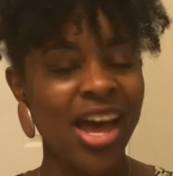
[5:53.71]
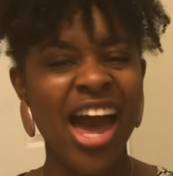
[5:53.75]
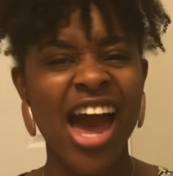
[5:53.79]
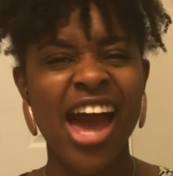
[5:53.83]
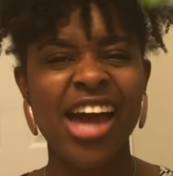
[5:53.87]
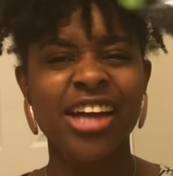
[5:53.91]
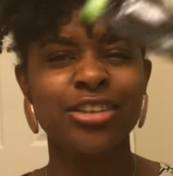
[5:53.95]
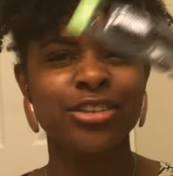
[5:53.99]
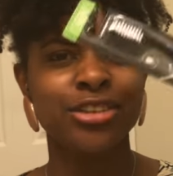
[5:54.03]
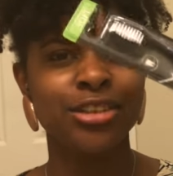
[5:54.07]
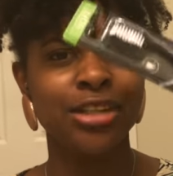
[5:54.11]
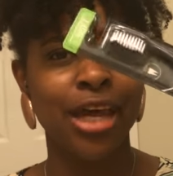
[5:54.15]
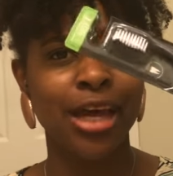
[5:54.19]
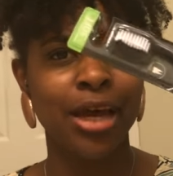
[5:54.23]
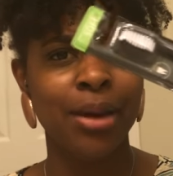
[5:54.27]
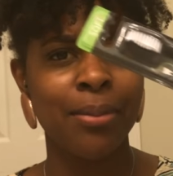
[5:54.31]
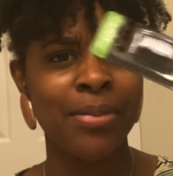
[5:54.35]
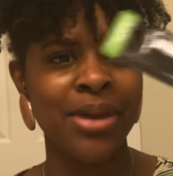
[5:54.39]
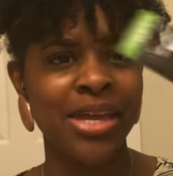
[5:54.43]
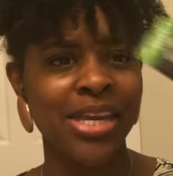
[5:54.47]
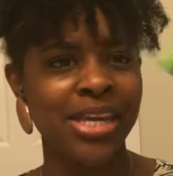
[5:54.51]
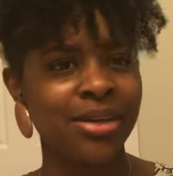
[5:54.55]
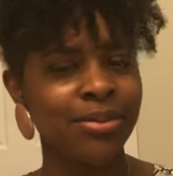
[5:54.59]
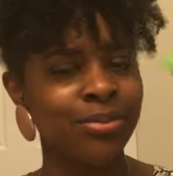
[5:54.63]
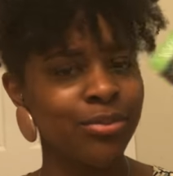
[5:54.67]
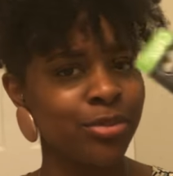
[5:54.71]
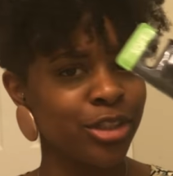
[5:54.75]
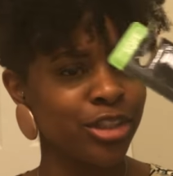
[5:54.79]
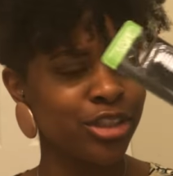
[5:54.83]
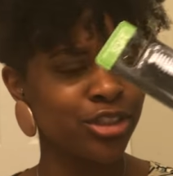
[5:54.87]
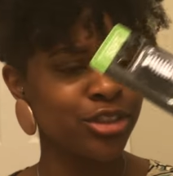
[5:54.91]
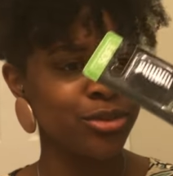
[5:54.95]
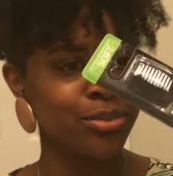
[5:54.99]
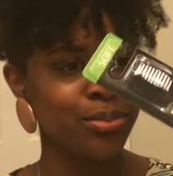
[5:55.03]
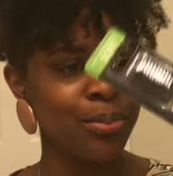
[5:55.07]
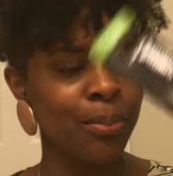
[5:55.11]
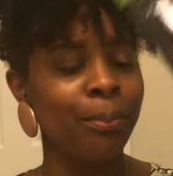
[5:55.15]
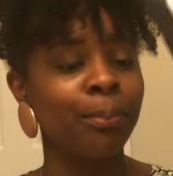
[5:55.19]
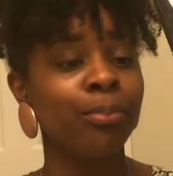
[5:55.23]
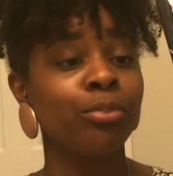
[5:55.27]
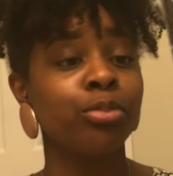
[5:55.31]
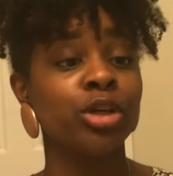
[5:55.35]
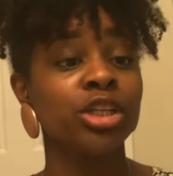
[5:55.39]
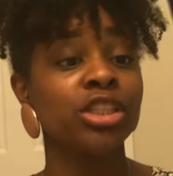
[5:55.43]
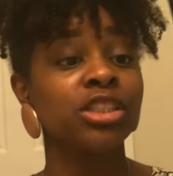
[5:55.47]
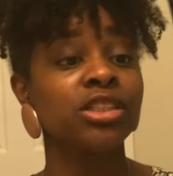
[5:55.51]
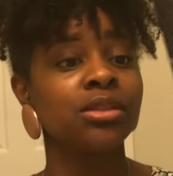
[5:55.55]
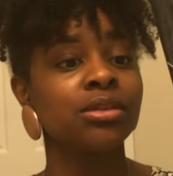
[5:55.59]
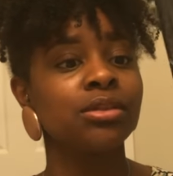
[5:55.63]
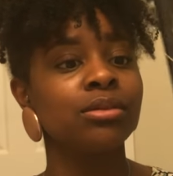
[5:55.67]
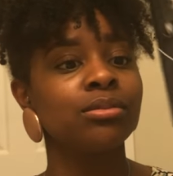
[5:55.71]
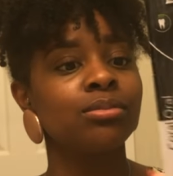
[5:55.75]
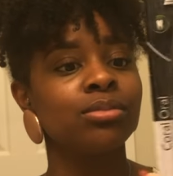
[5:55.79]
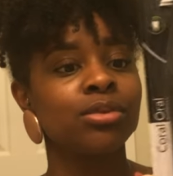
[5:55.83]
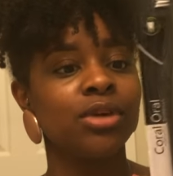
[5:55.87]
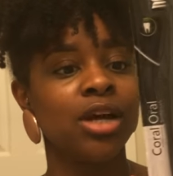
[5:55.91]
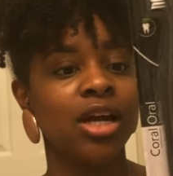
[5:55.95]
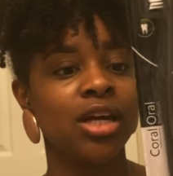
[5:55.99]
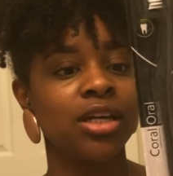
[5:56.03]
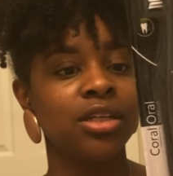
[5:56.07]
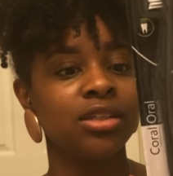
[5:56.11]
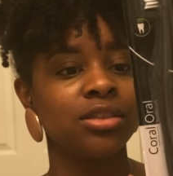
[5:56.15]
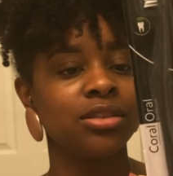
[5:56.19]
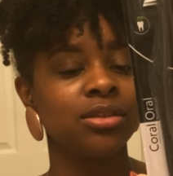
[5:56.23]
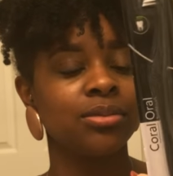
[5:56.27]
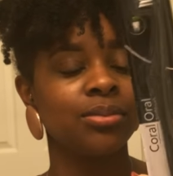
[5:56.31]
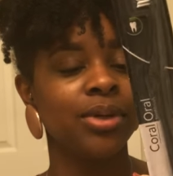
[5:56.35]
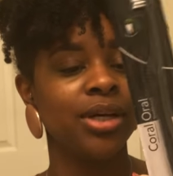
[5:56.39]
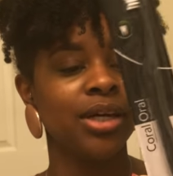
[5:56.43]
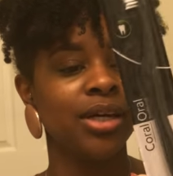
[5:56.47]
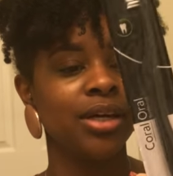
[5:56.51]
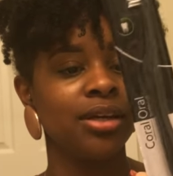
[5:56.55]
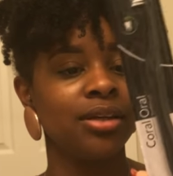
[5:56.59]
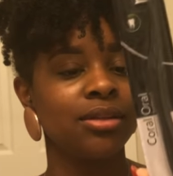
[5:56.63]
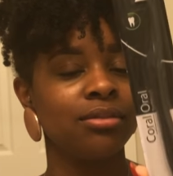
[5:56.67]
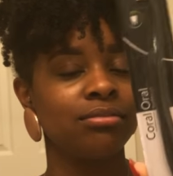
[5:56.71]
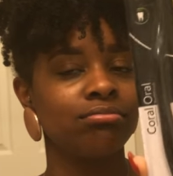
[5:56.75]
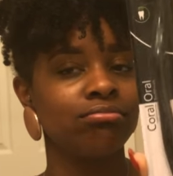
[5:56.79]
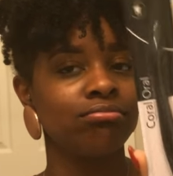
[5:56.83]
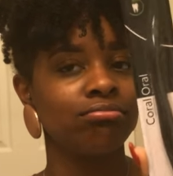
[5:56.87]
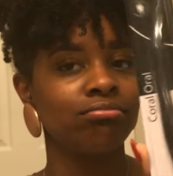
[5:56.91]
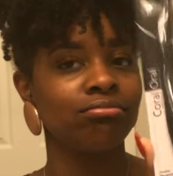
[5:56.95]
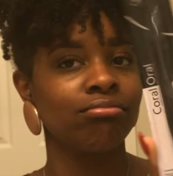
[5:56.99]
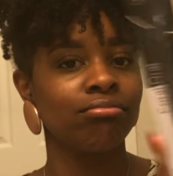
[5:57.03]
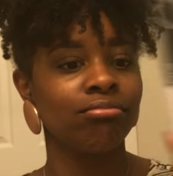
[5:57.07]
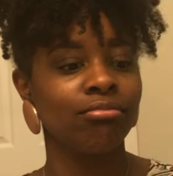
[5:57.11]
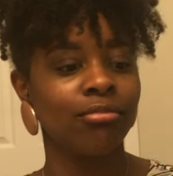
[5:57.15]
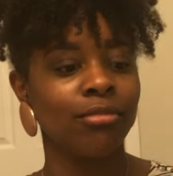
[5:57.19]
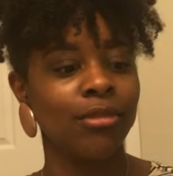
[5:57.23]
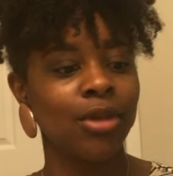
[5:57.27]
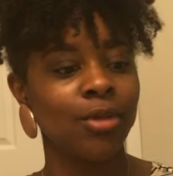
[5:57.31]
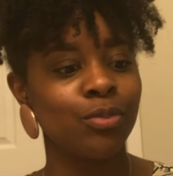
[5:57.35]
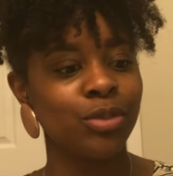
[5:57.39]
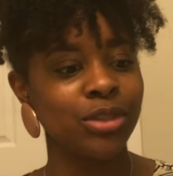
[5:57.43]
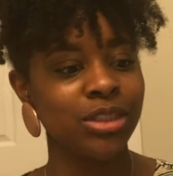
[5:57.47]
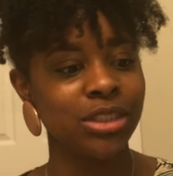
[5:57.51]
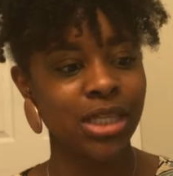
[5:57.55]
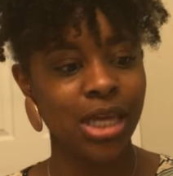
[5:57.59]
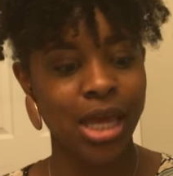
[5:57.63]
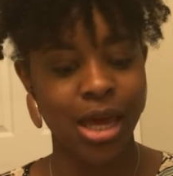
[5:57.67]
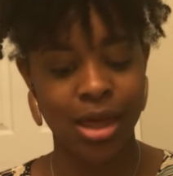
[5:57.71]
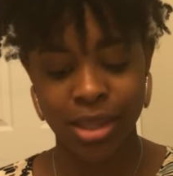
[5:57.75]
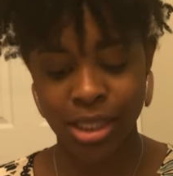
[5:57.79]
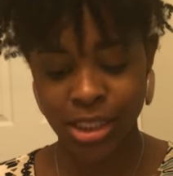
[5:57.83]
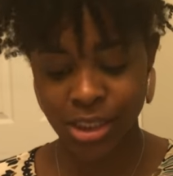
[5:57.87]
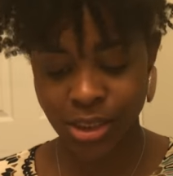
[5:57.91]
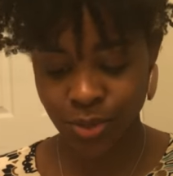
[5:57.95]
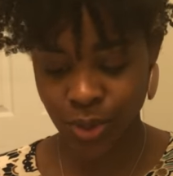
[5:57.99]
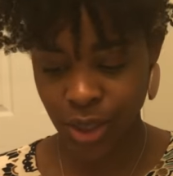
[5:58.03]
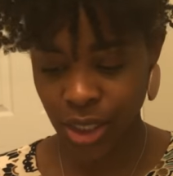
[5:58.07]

I use like a medium bristle brush, but we'll see how this